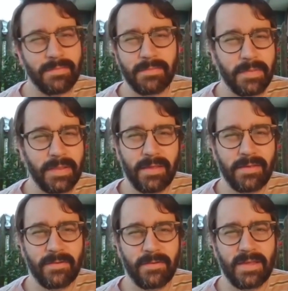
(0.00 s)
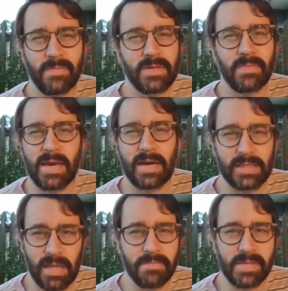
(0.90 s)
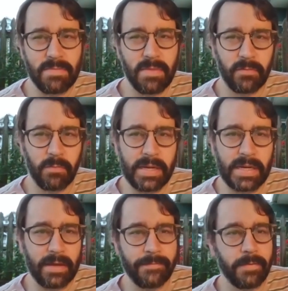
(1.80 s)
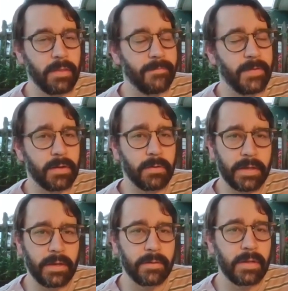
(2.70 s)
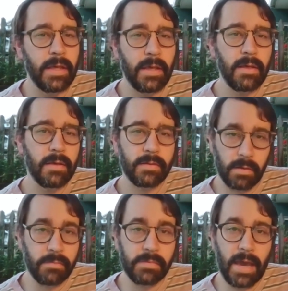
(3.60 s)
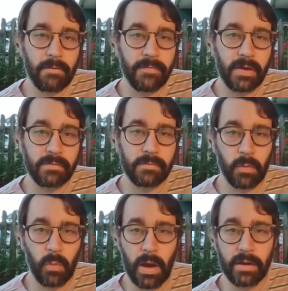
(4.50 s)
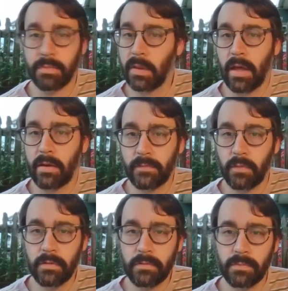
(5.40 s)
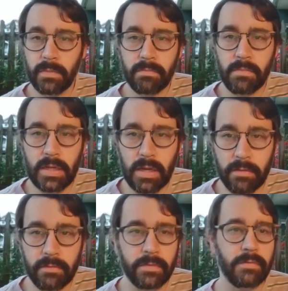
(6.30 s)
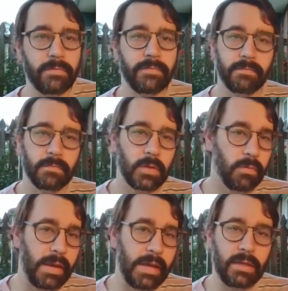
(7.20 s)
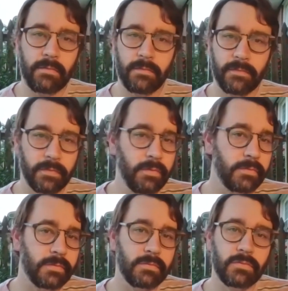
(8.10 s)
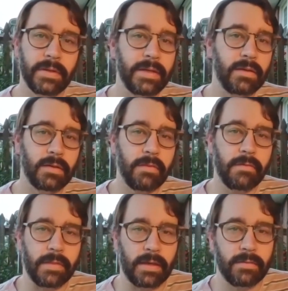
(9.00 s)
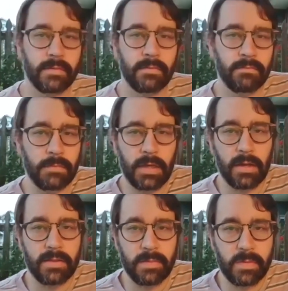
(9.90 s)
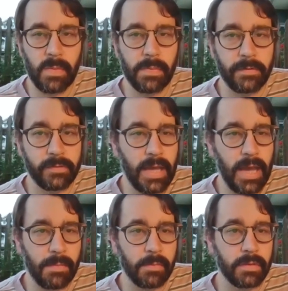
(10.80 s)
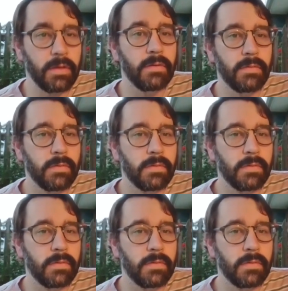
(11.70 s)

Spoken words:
But this just seems to me a clumsy misreading of the Levitical code. Some sacrifices require blood, of course, but many others are of grain, fruit, drink, and other things. God seems to be perfectly happy with those.